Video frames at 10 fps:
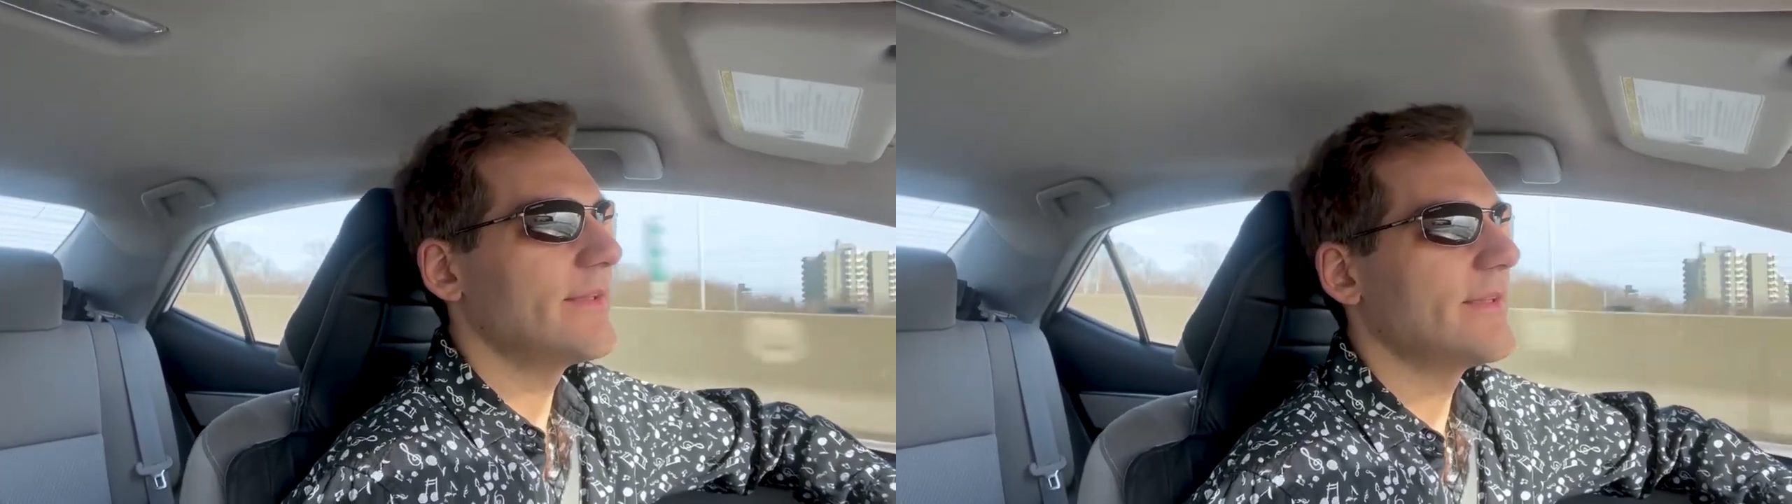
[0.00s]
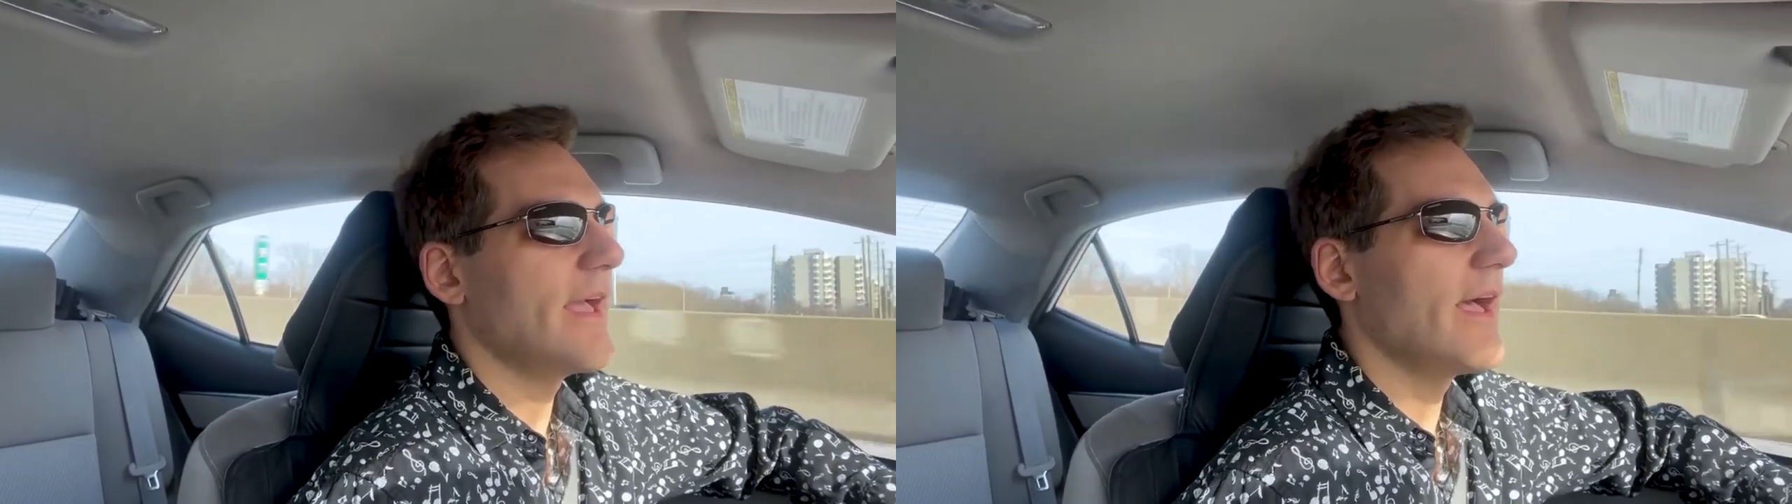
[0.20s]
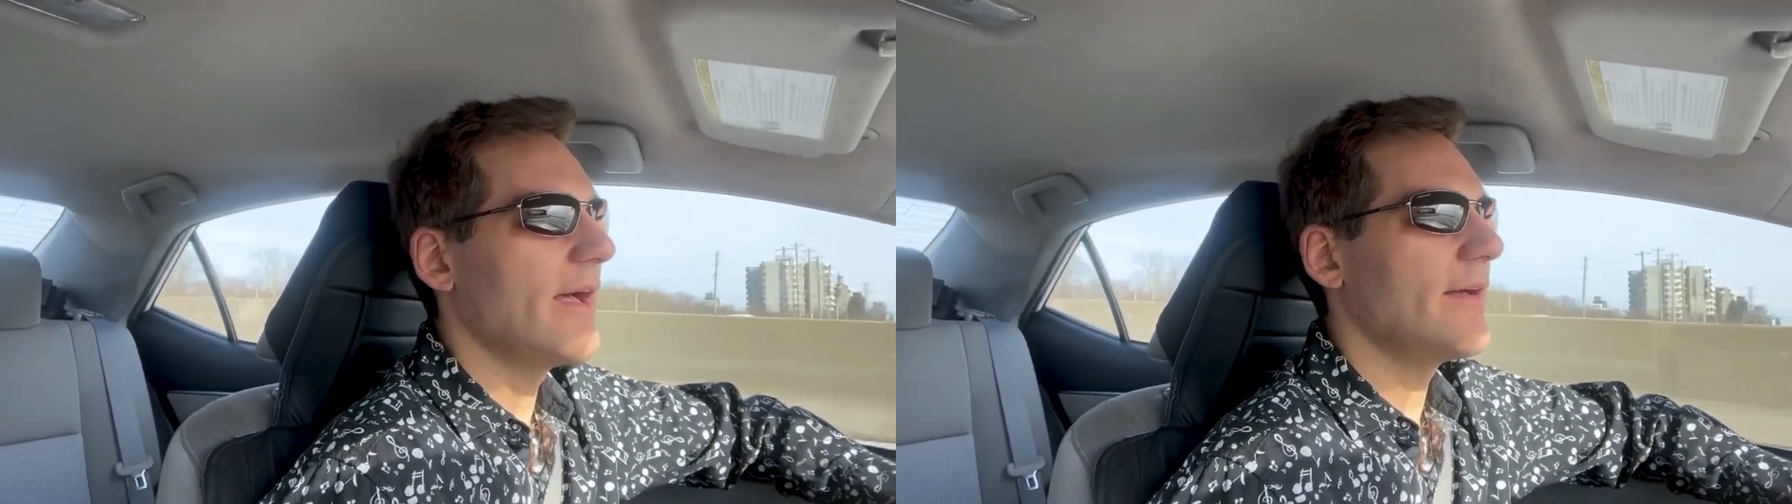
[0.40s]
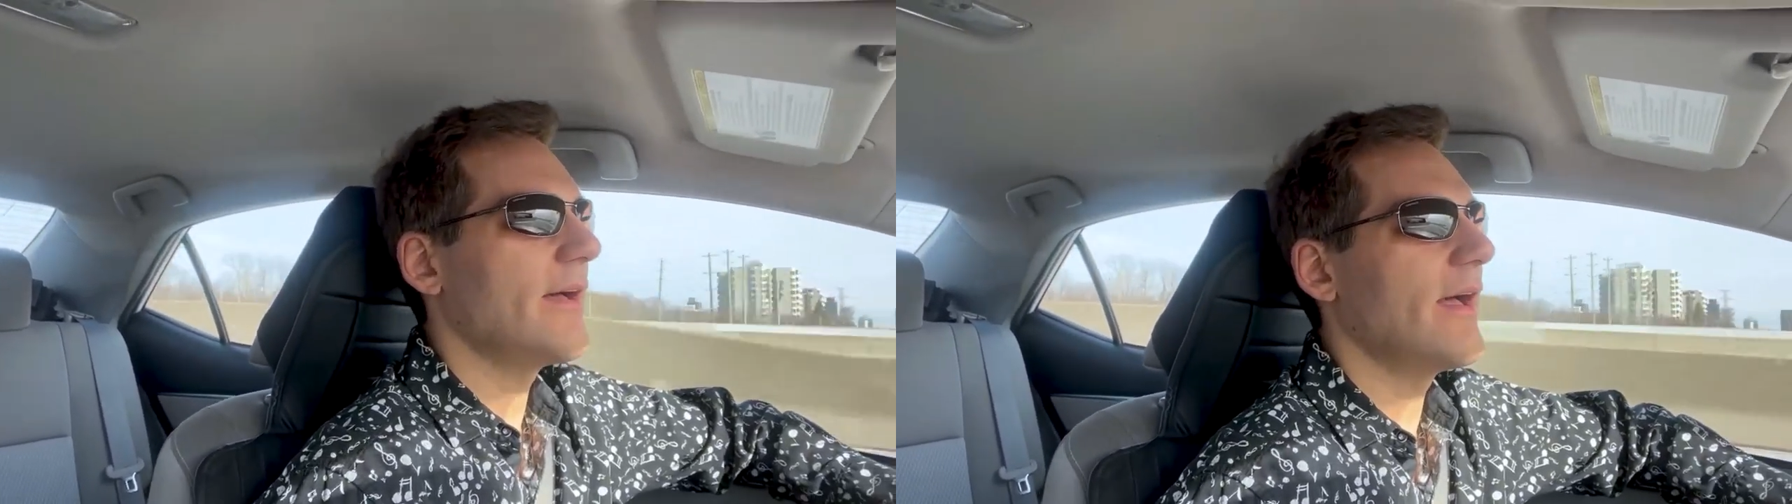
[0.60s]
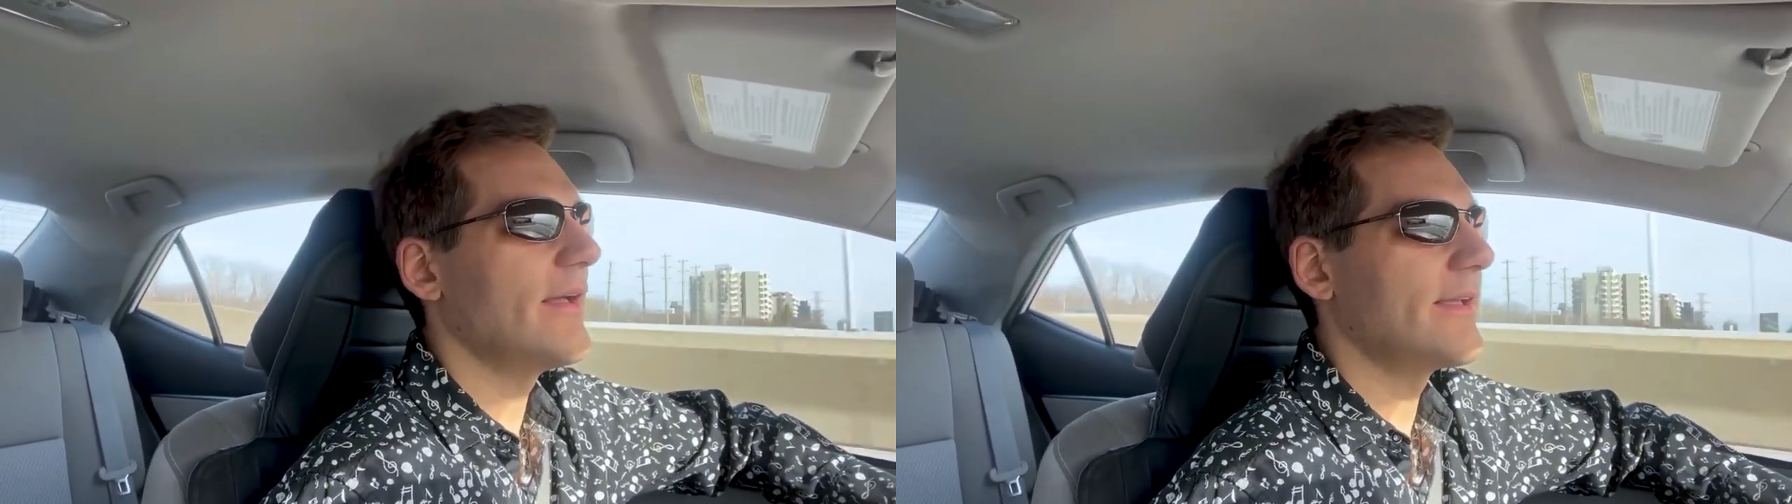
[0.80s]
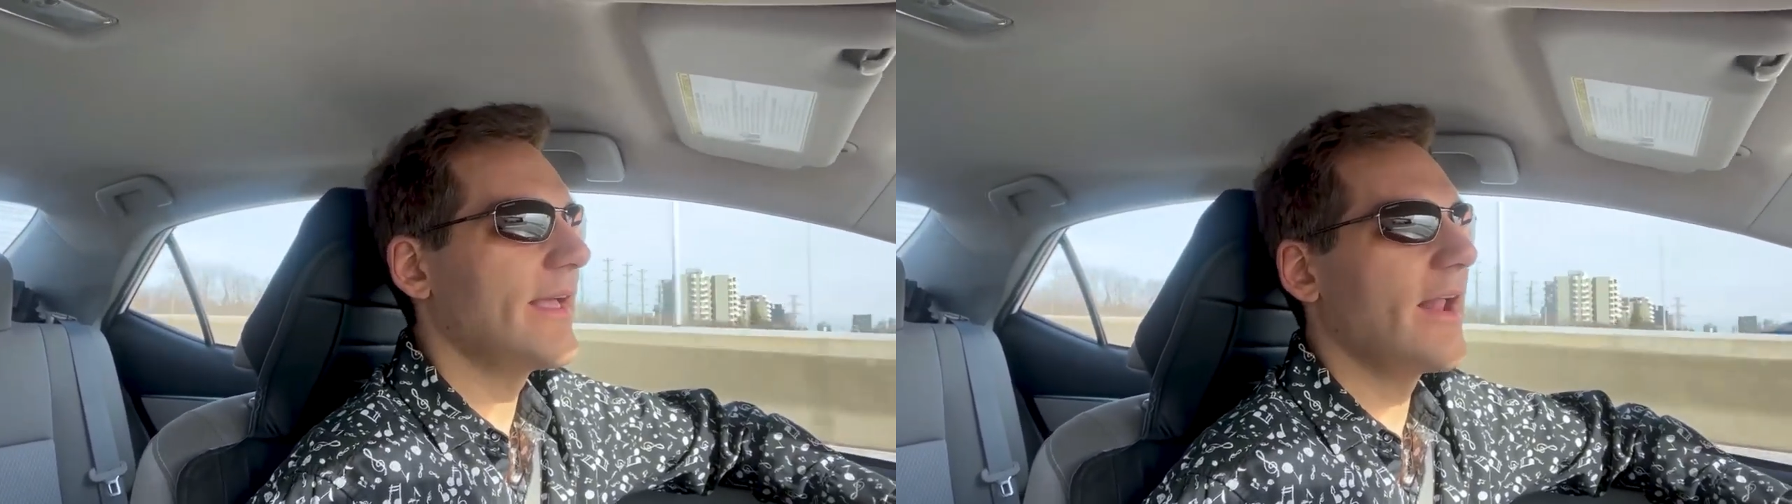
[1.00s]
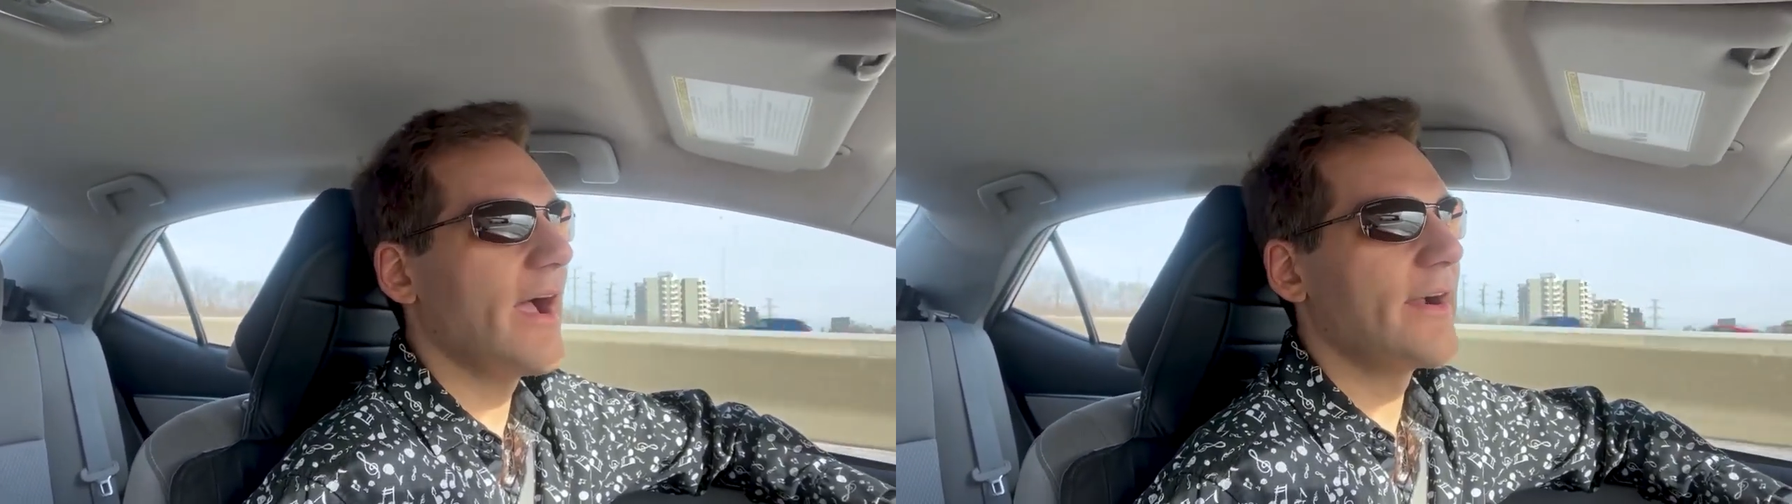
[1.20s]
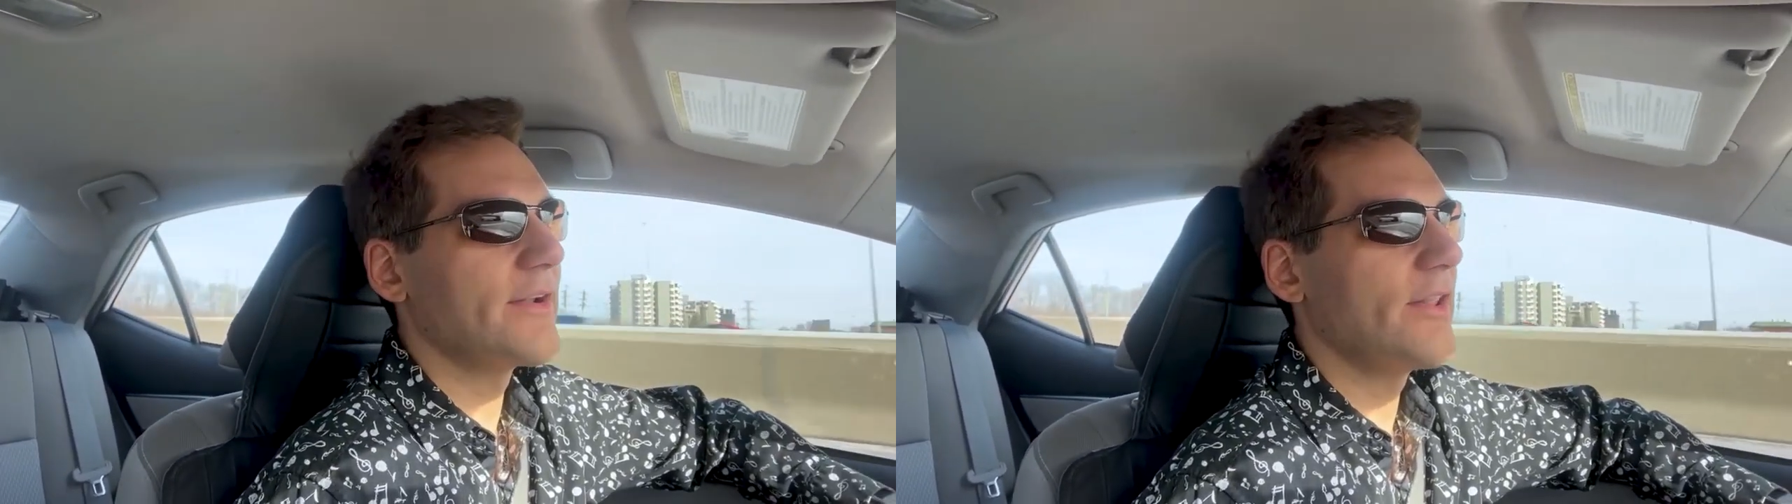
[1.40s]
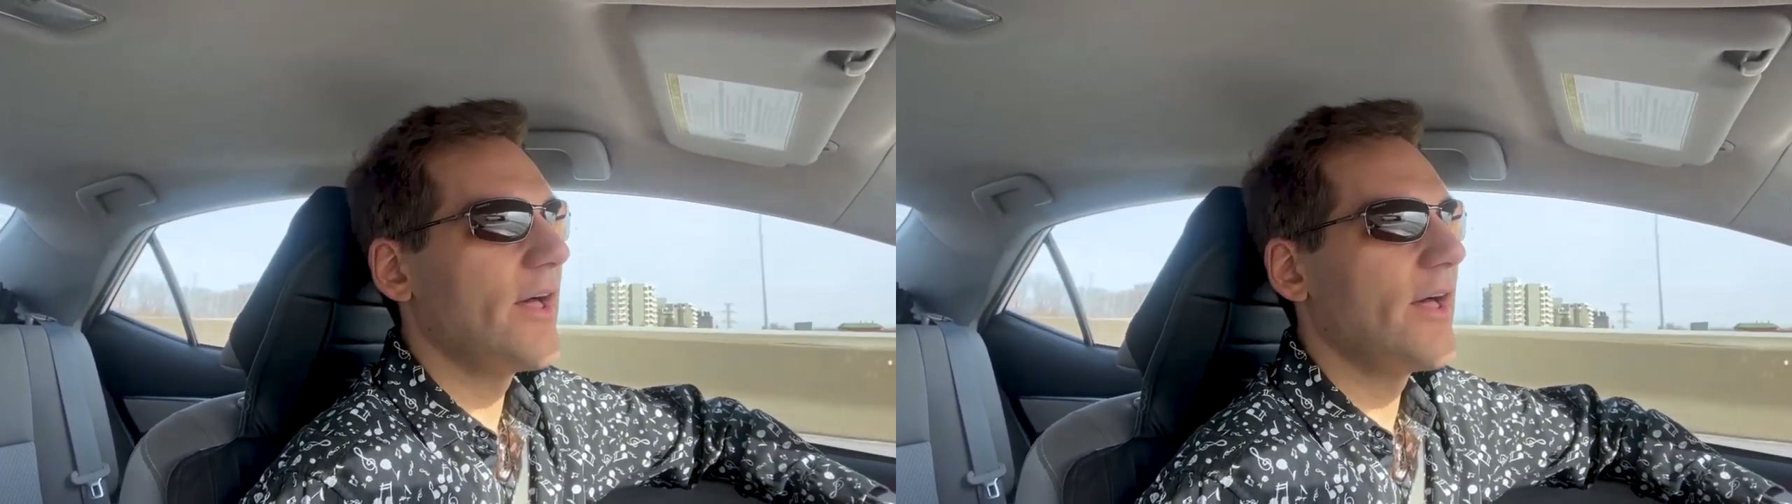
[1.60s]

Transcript: yeah, I get hired a